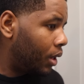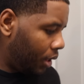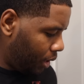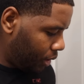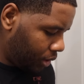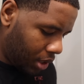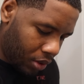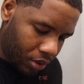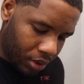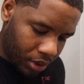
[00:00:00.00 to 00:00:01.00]
All right,
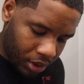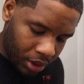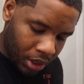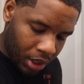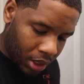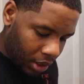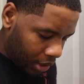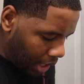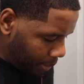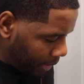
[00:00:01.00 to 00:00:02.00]
so
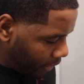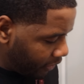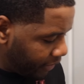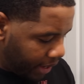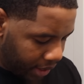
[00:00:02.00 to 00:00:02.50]
now that we got the fade